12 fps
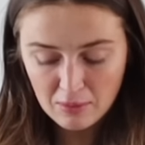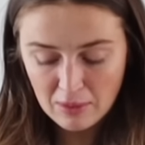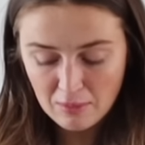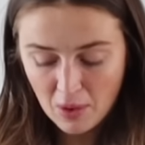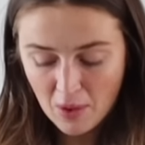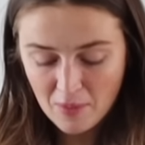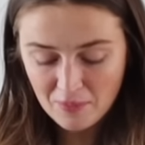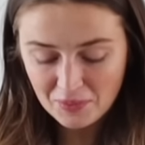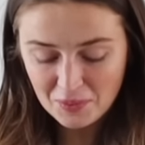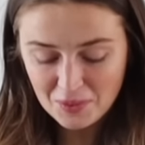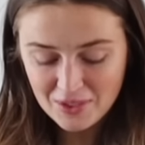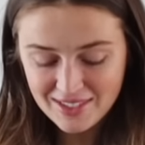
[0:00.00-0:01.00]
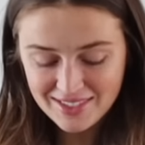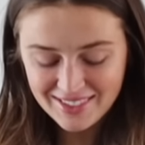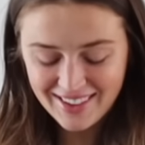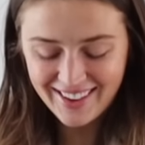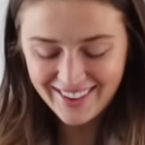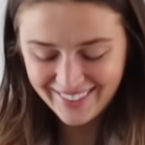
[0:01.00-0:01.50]
my mom was
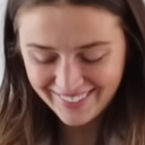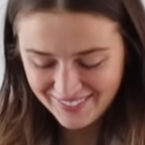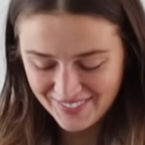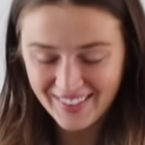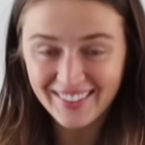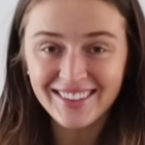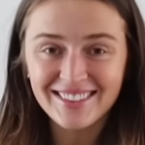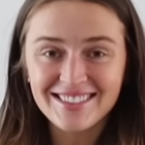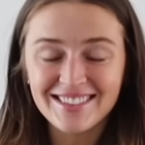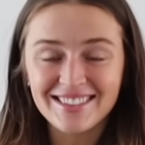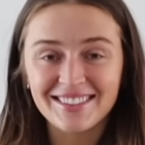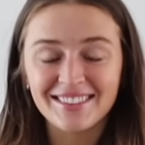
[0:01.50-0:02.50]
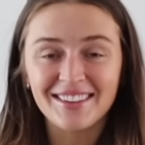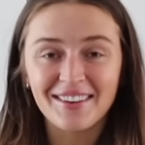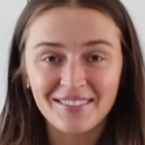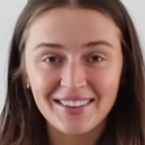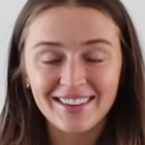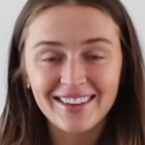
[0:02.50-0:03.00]
very insistent that
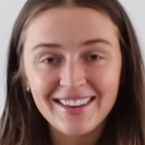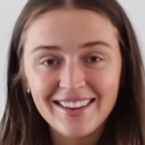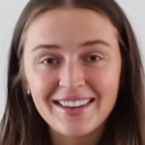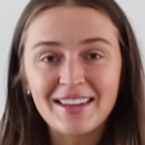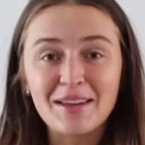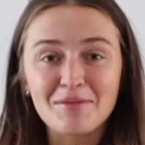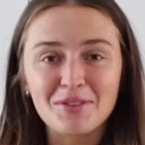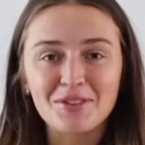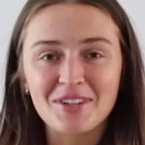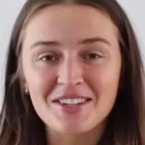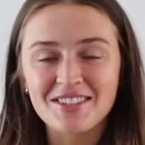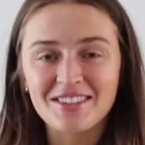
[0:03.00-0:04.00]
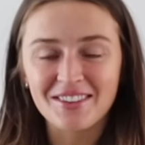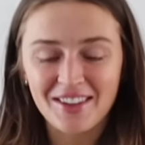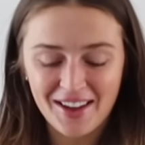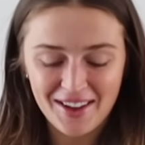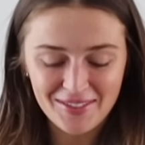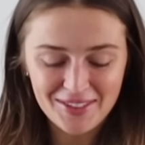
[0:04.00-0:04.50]
we keep the tradition
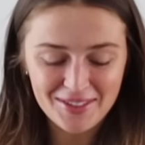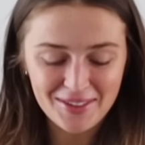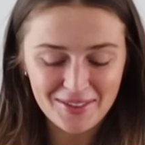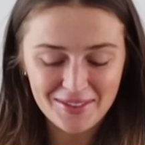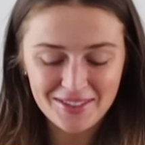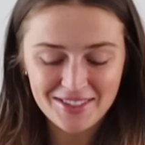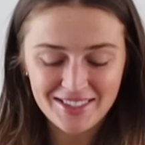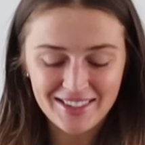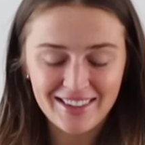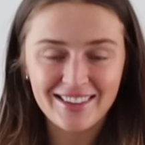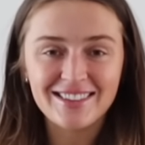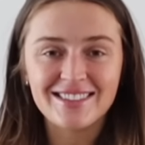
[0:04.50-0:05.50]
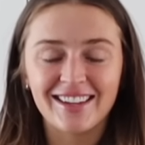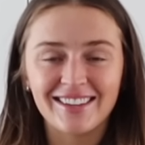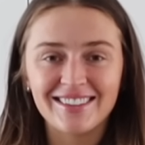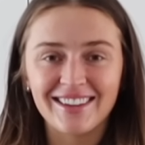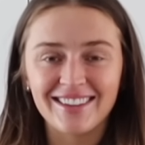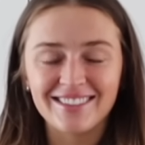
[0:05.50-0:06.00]
alive. And so she
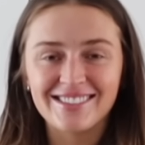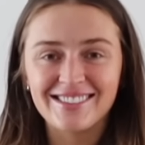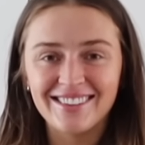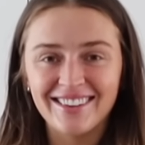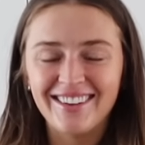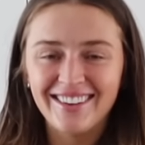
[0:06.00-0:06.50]
sent us